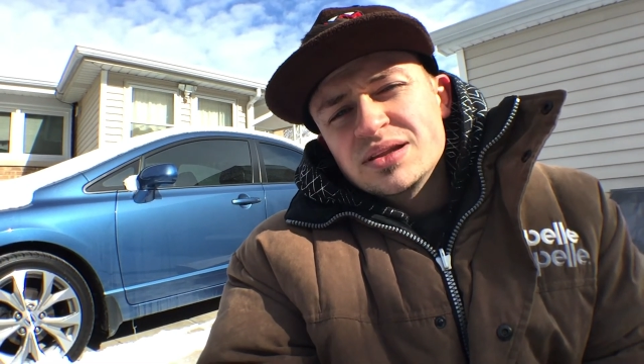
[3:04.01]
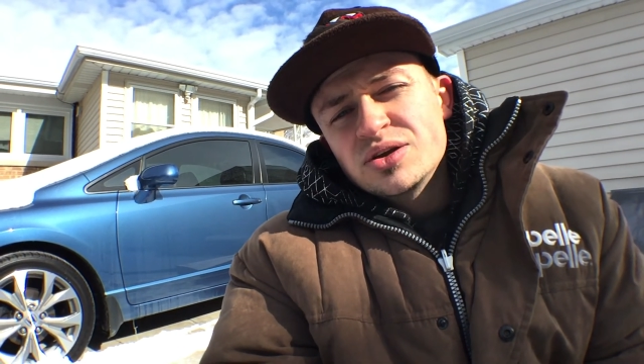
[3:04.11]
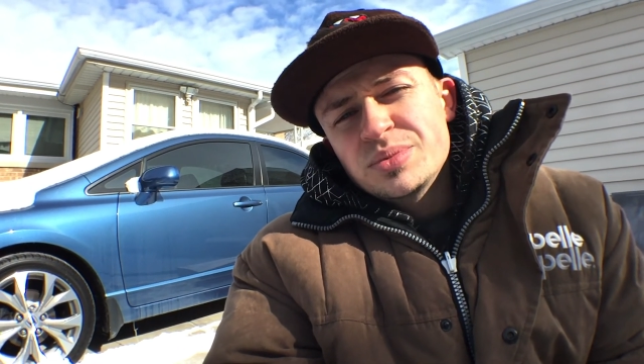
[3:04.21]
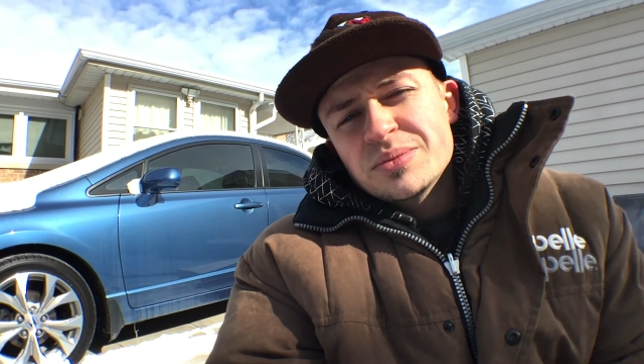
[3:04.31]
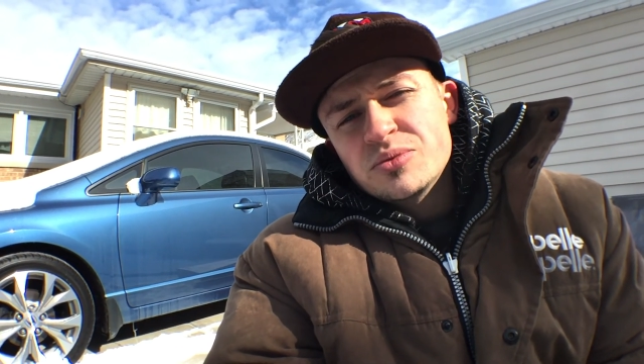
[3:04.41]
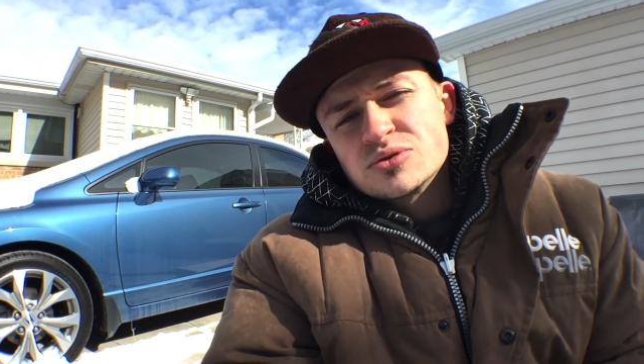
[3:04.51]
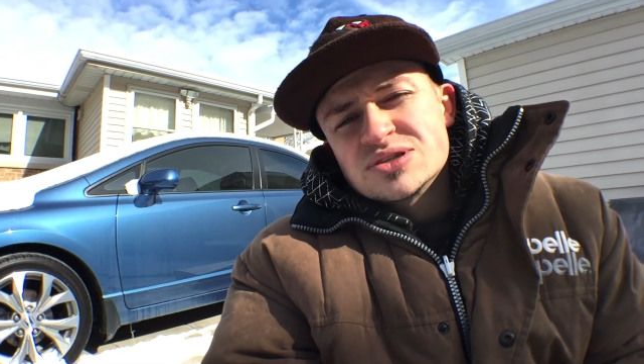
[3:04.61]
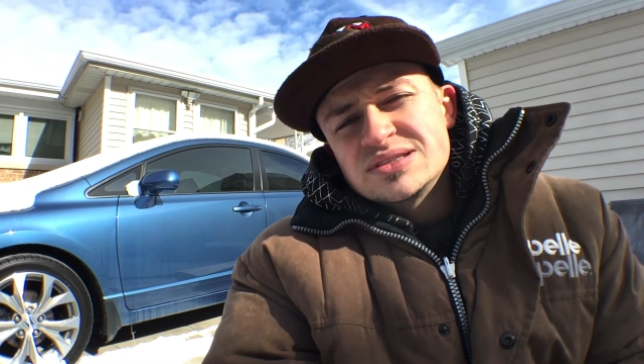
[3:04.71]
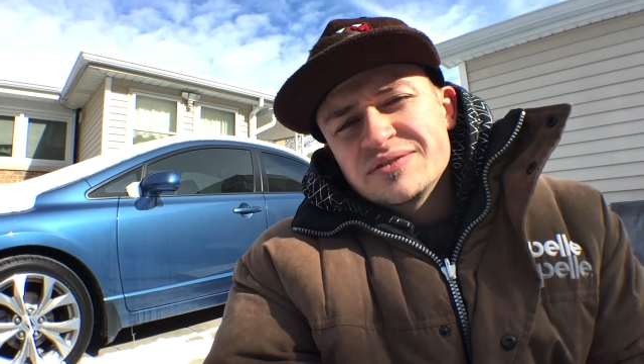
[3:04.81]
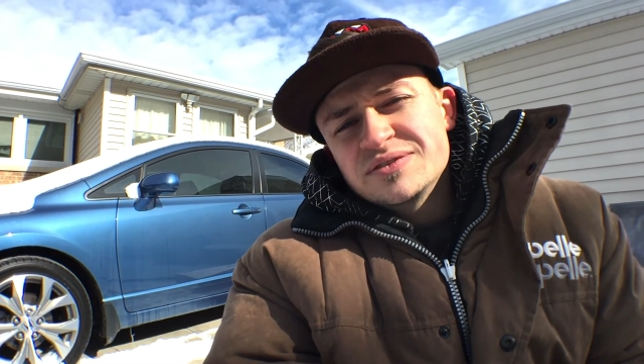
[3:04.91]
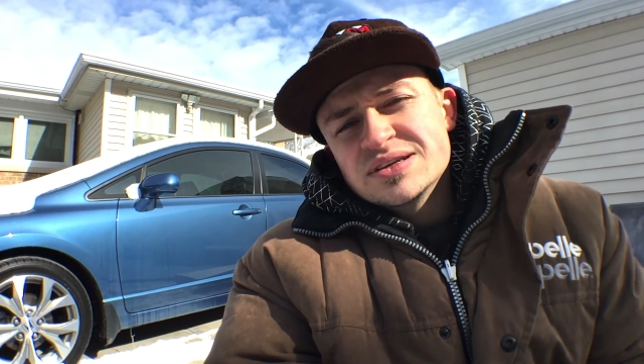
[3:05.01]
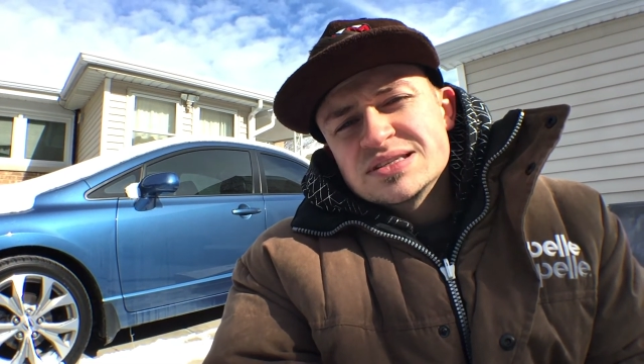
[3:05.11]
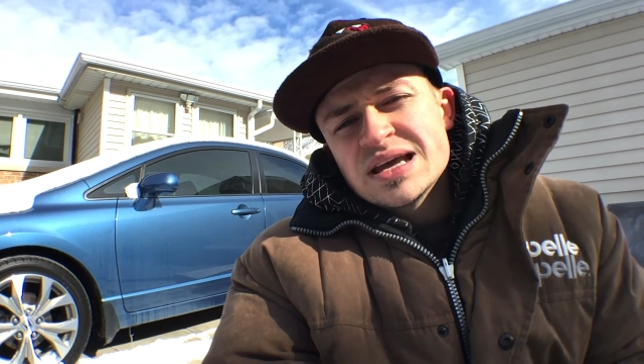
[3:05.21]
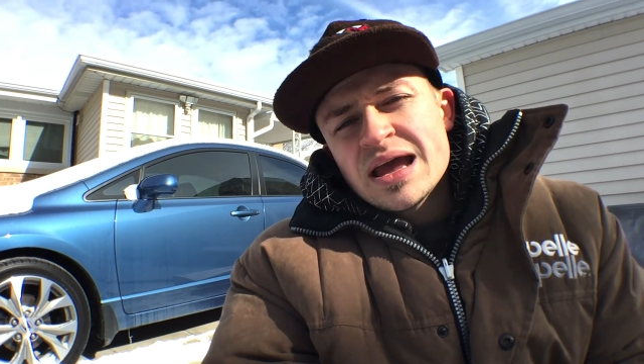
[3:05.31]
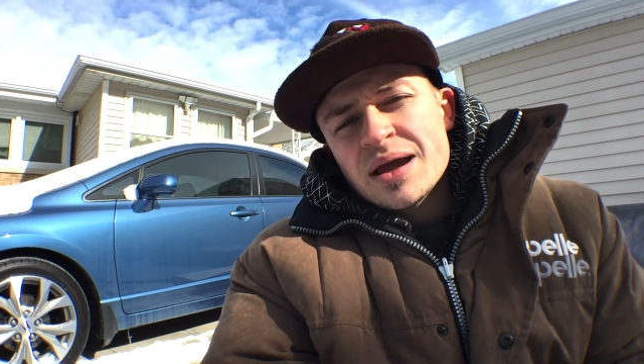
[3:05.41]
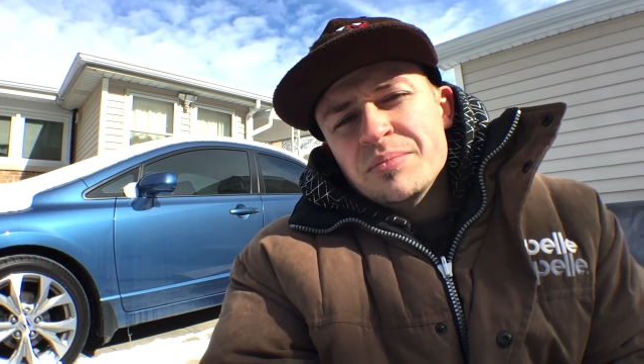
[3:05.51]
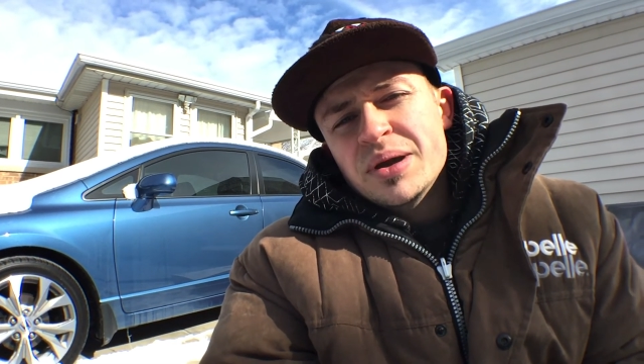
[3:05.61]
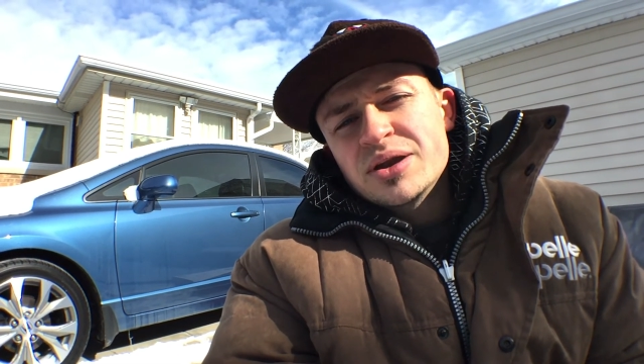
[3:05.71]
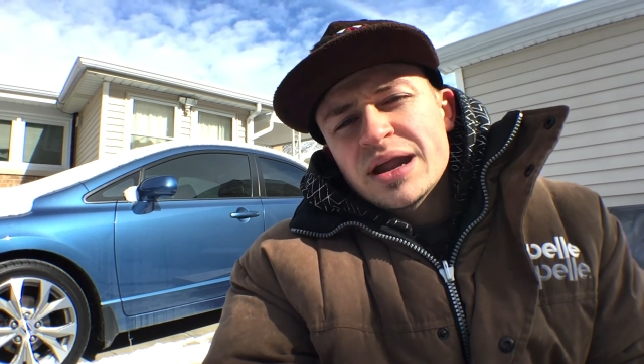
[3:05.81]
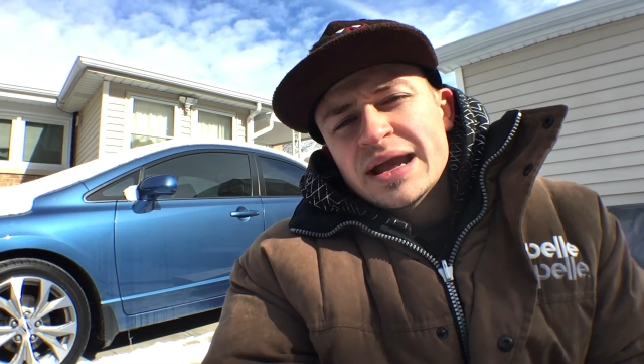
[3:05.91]
little bit more stiffness and
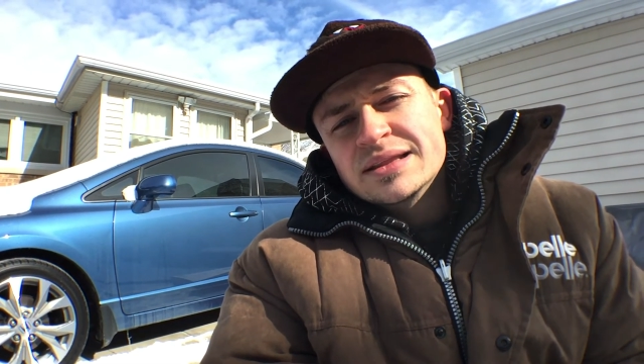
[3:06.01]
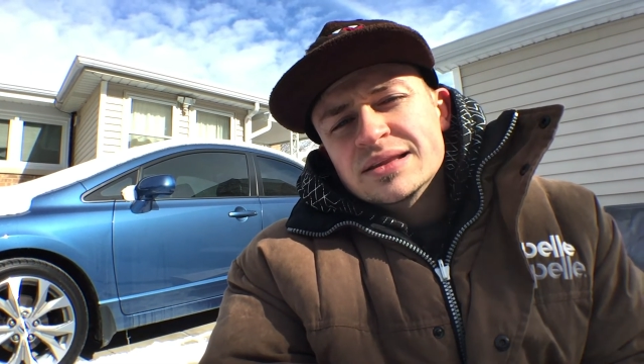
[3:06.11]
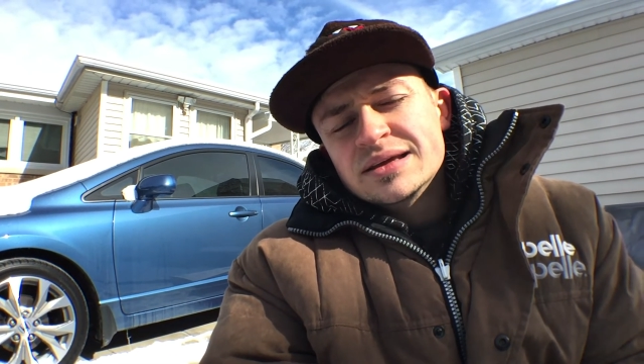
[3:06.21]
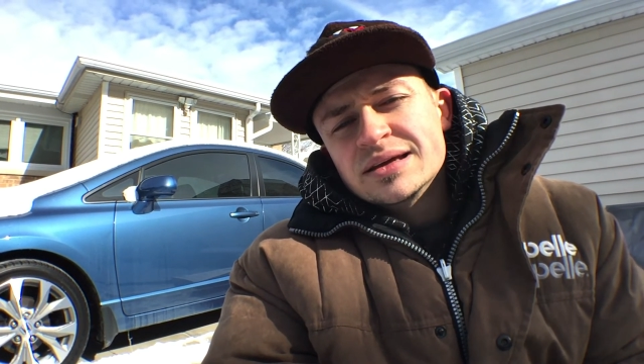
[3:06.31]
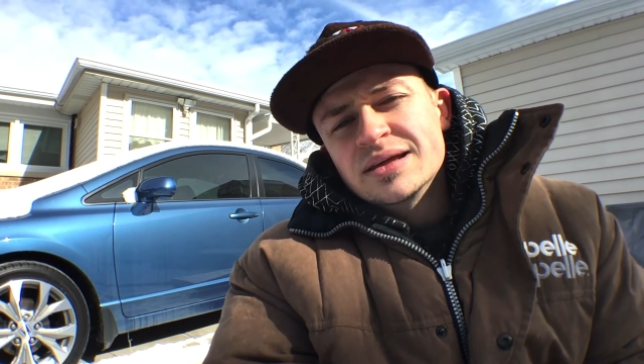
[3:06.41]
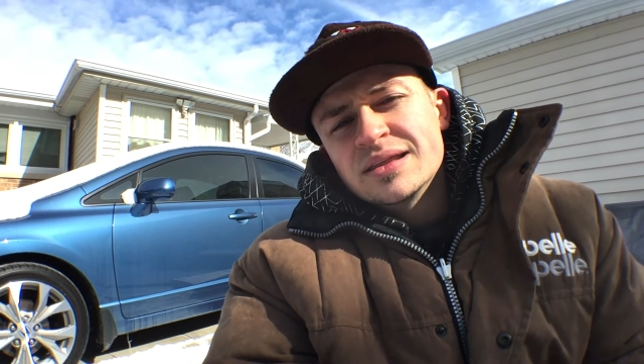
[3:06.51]
better handling.